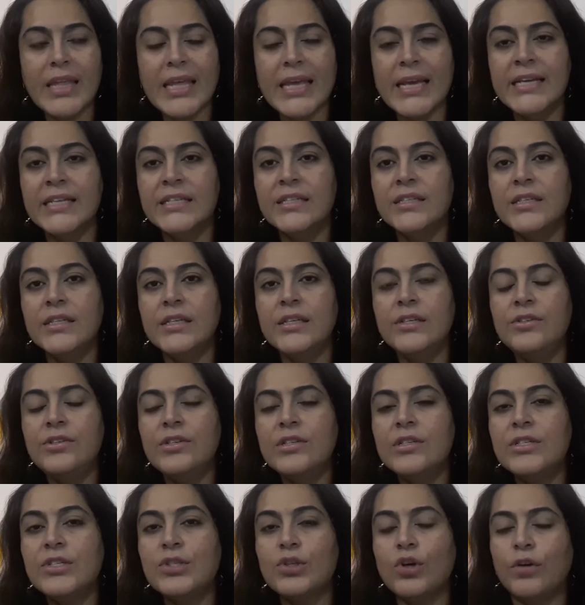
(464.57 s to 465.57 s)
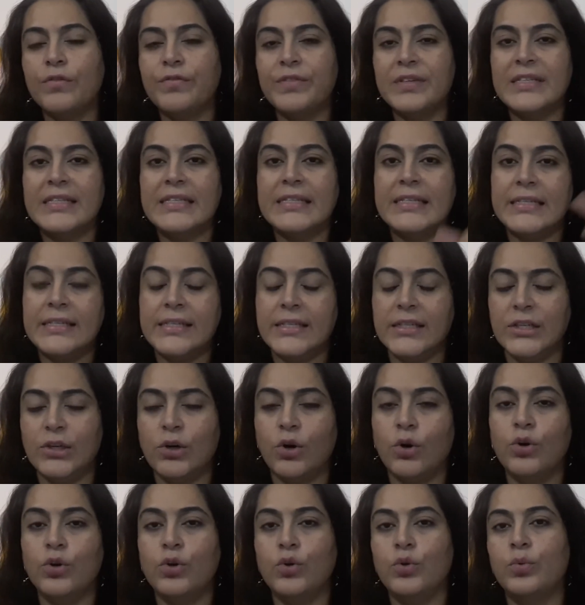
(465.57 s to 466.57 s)
interiors of a city,
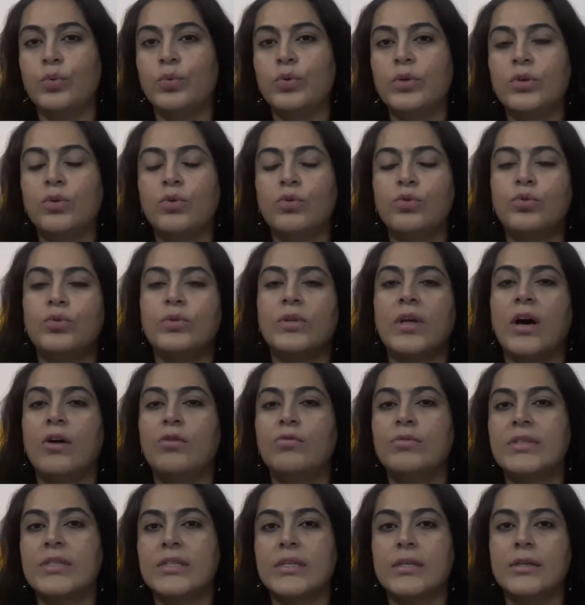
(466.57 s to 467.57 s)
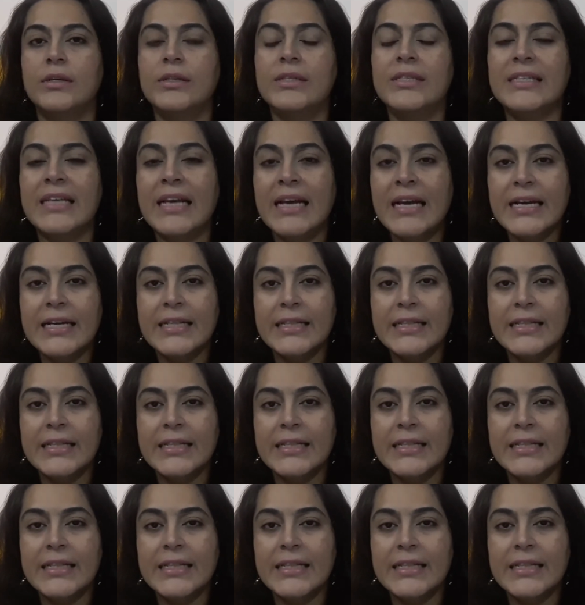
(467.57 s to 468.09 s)
or you would go to the outskirts,